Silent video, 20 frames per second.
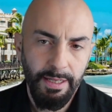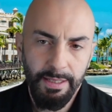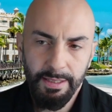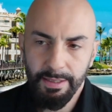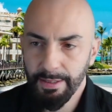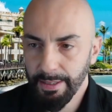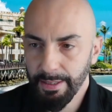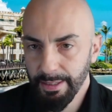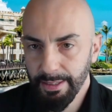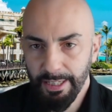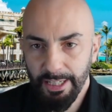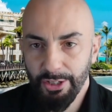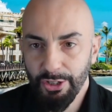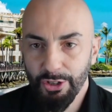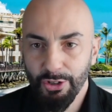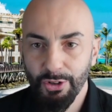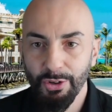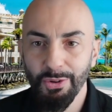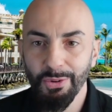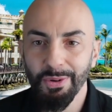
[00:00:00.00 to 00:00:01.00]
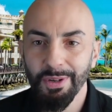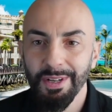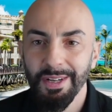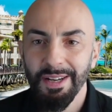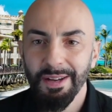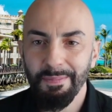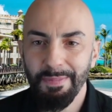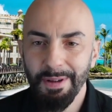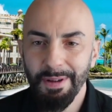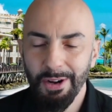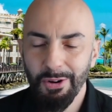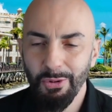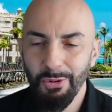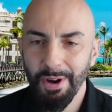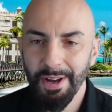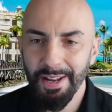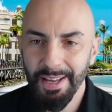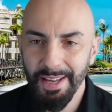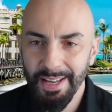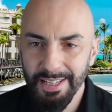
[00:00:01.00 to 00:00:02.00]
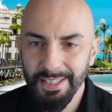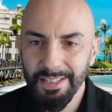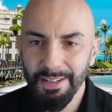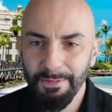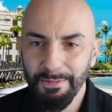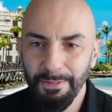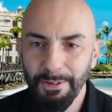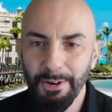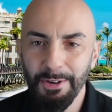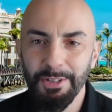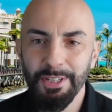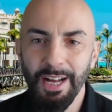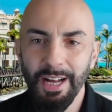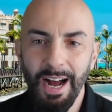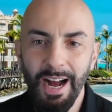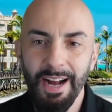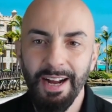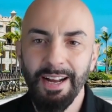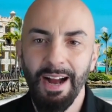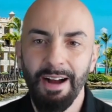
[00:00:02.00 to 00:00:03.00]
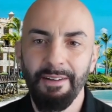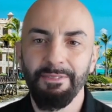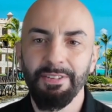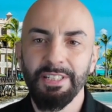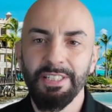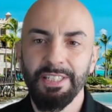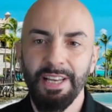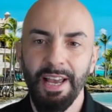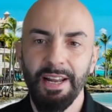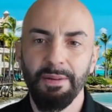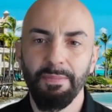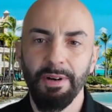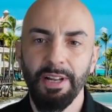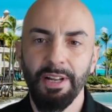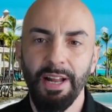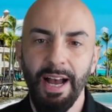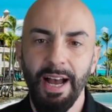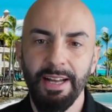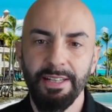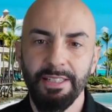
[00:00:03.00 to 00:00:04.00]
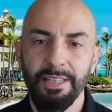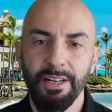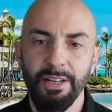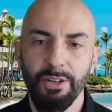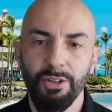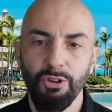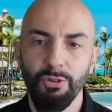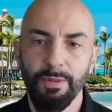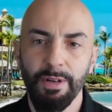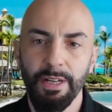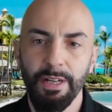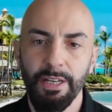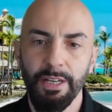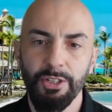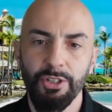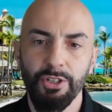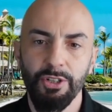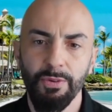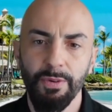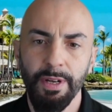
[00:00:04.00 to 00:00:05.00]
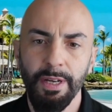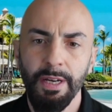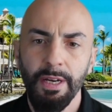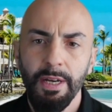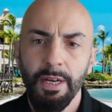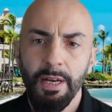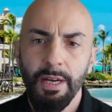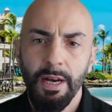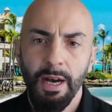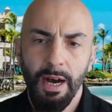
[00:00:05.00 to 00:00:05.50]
it's true. Bitcoin is the first unconfiscatable asset in human history.